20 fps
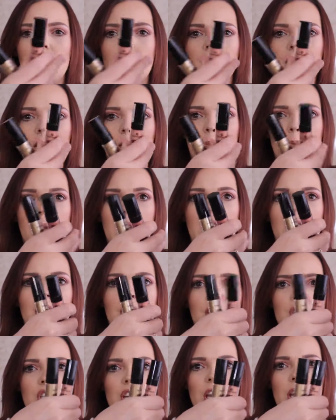like a
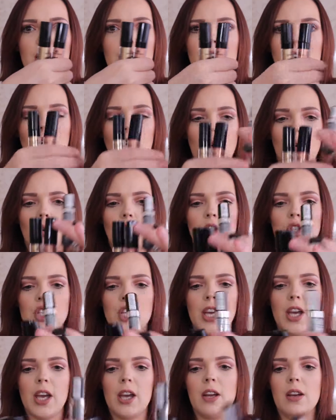pink shade and a gold
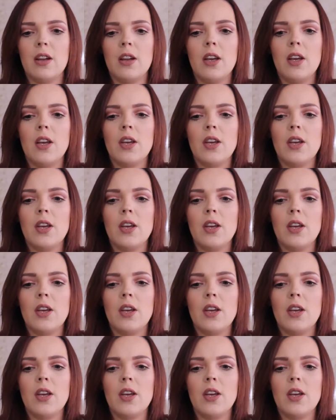shade.